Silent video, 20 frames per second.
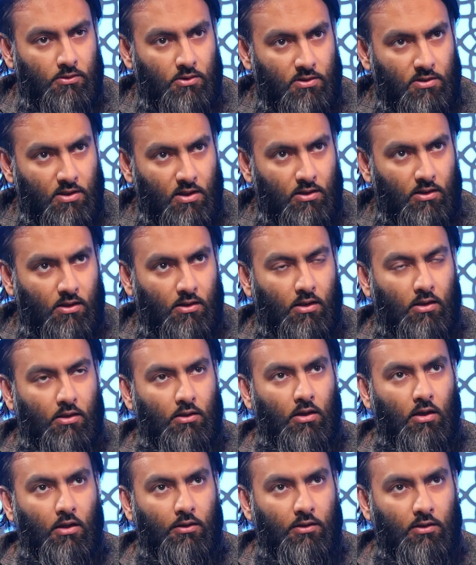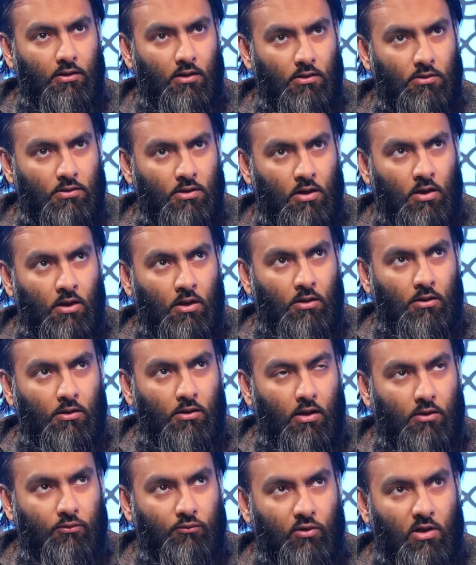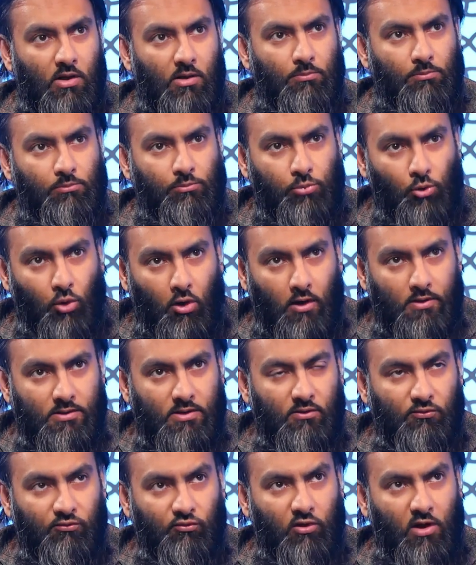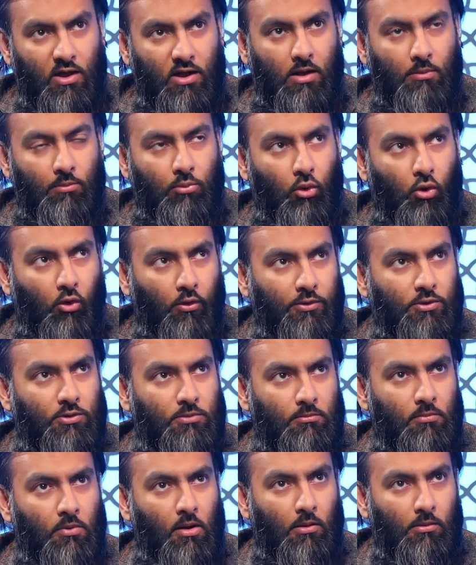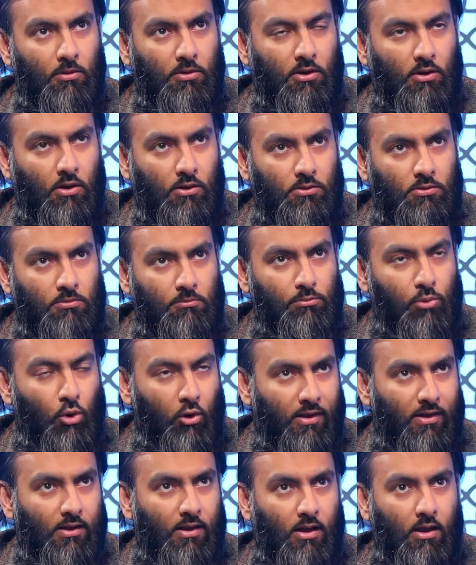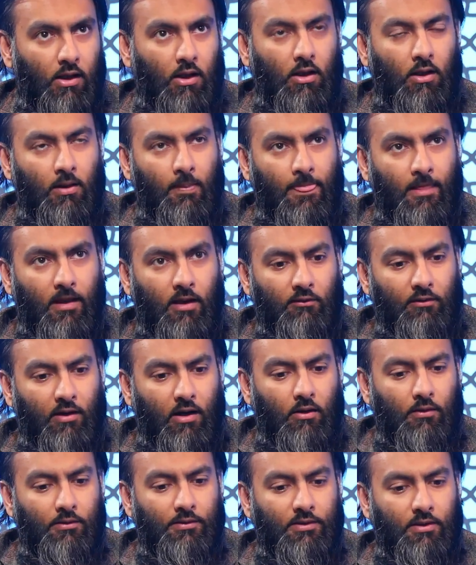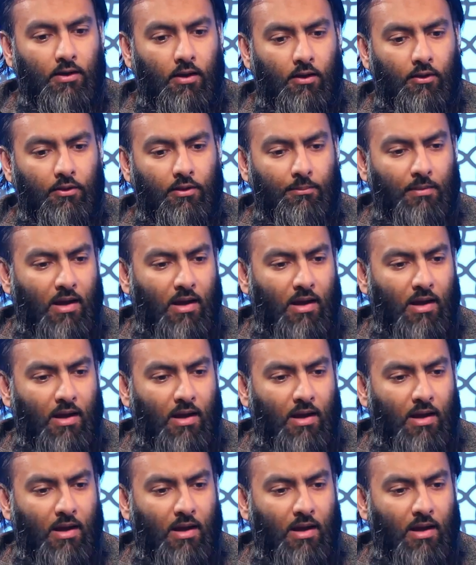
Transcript: Jazakallah khair. I think that's really brought us to a really important, point here around the